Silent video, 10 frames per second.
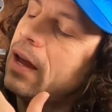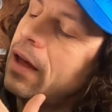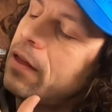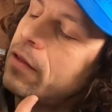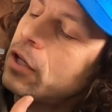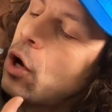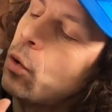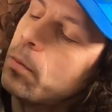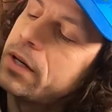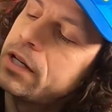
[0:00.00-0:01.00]
And then the
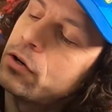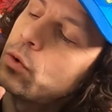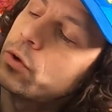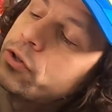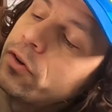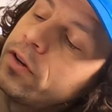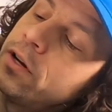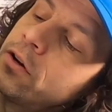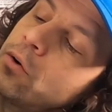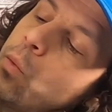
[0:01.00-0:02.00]
lower material, which you'll see
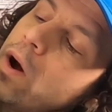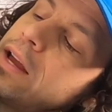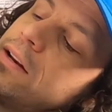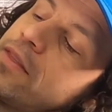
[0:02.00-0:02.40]
here in white,